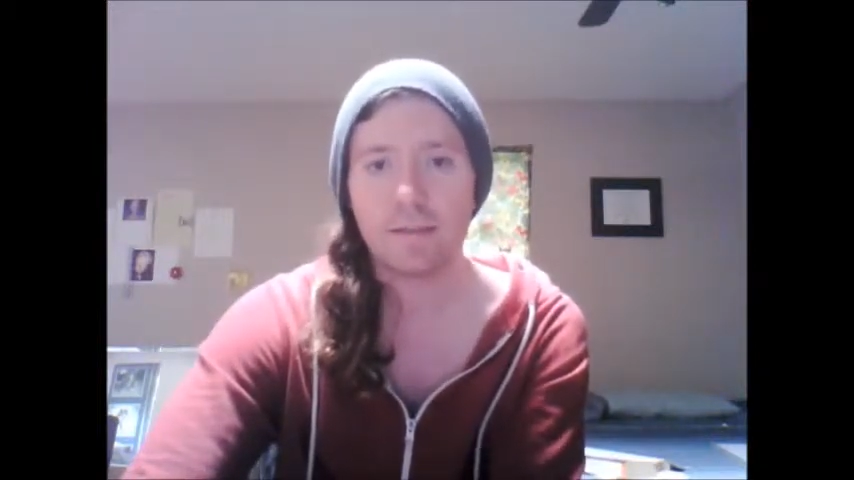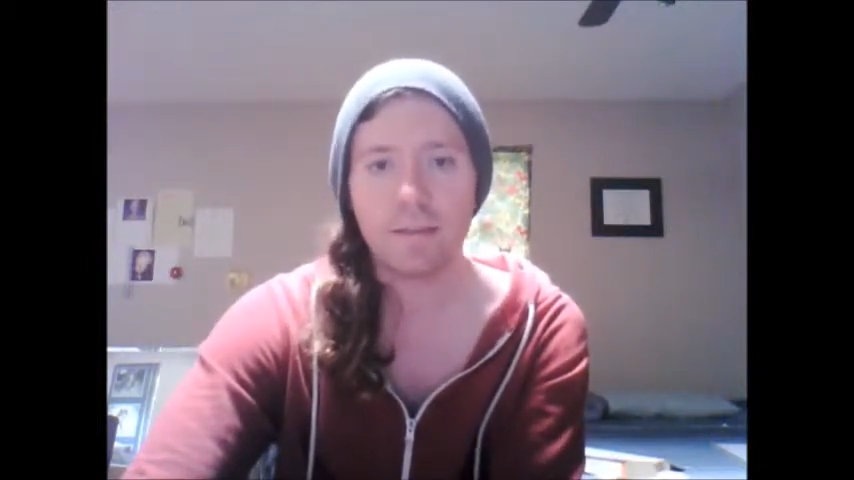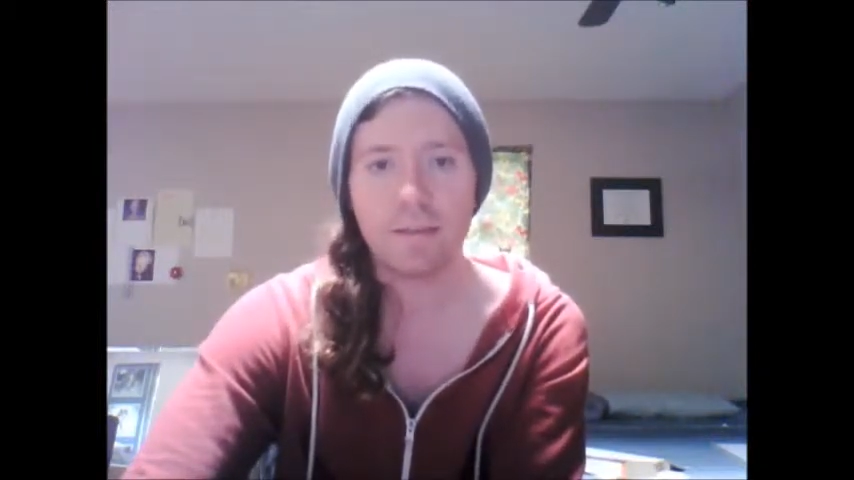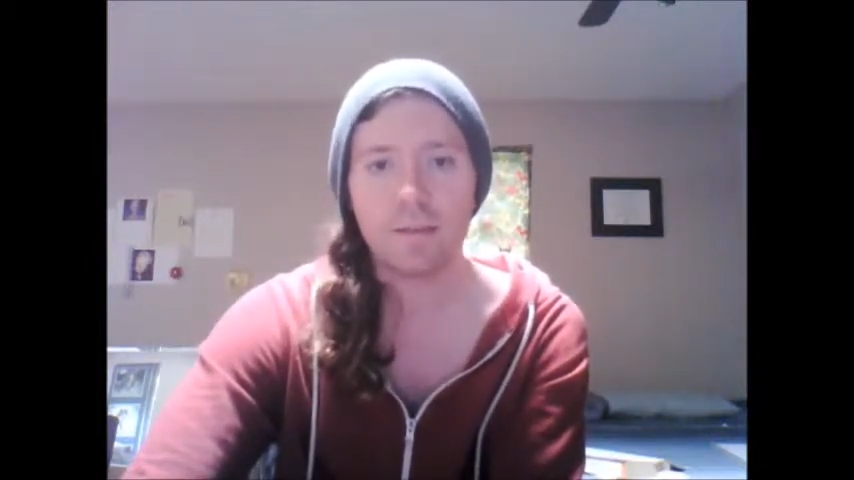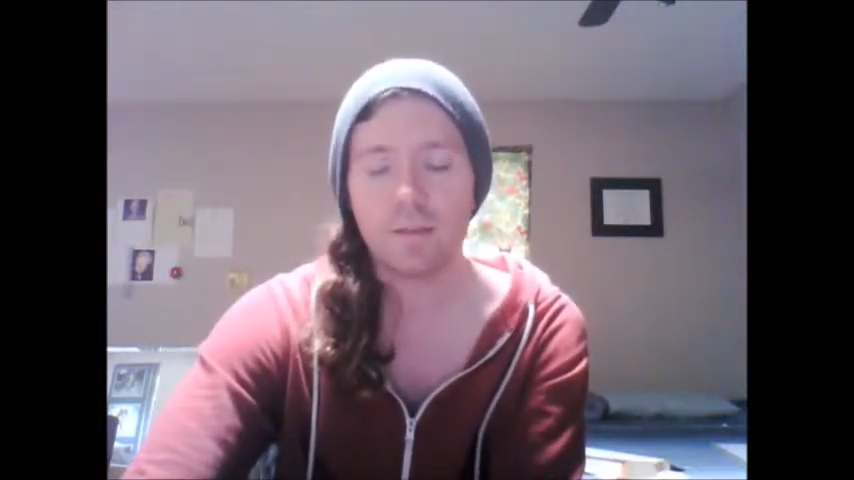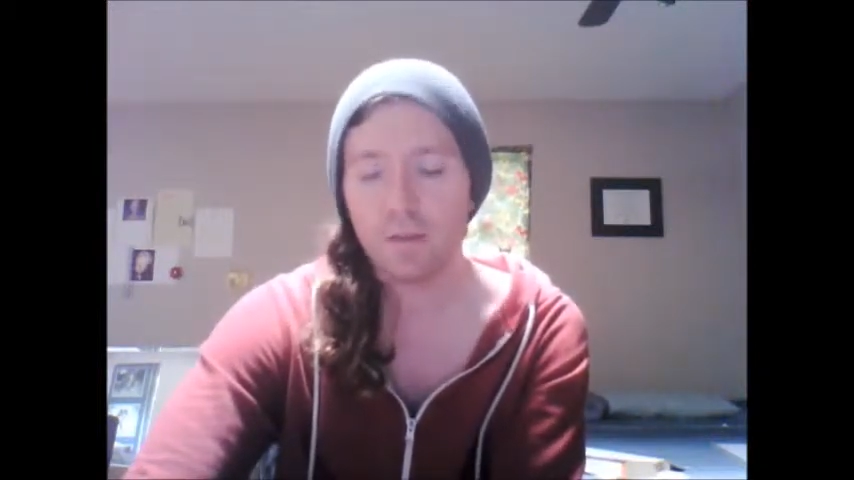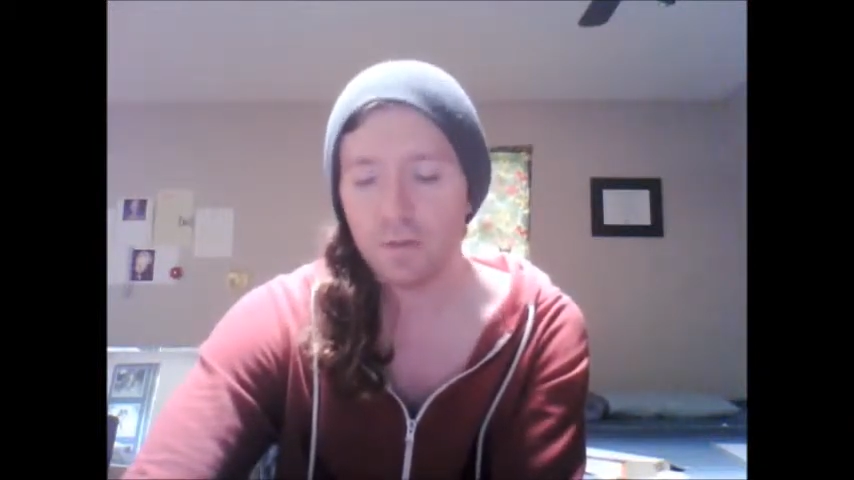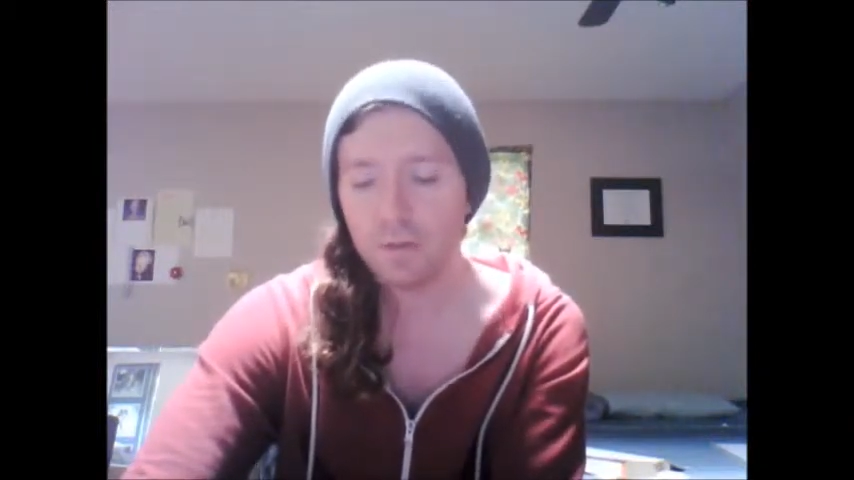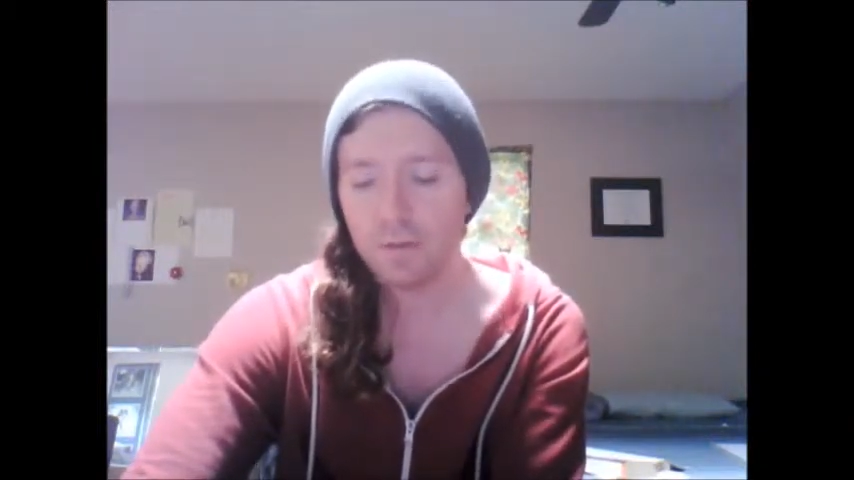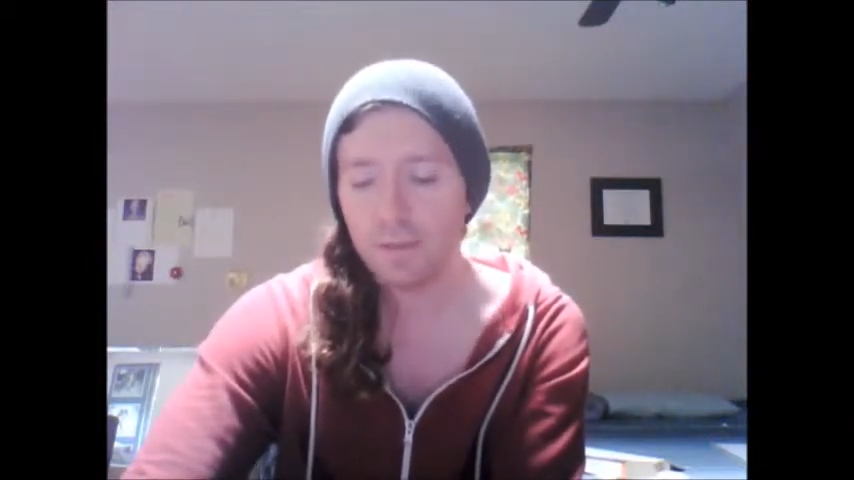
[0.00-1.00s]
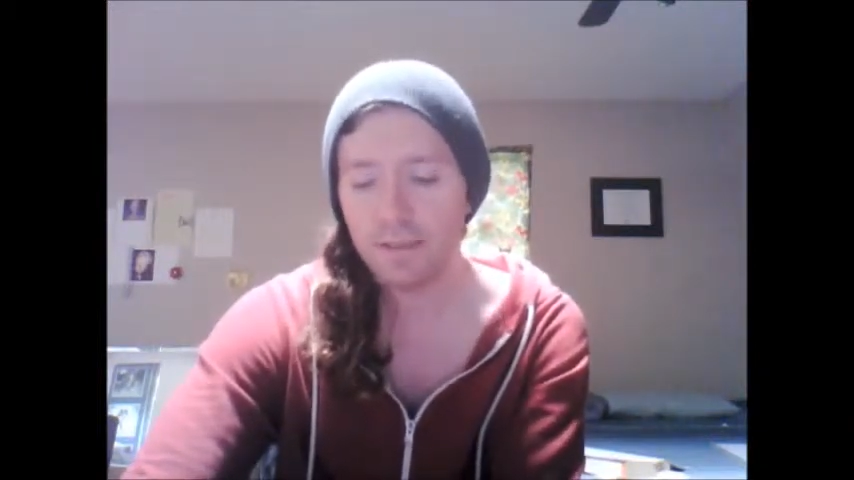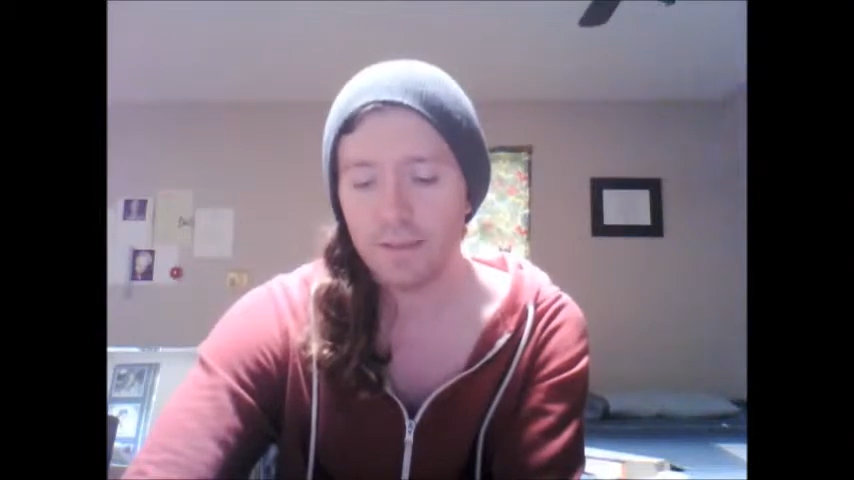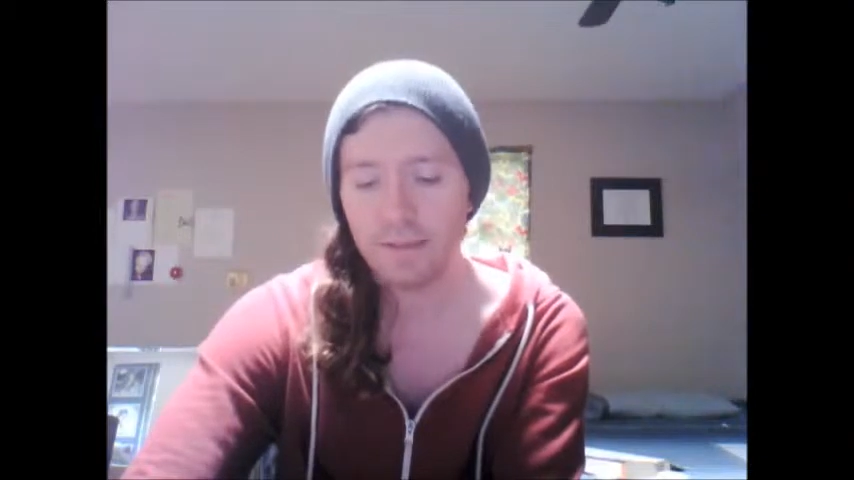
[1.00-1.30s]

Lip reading: here locally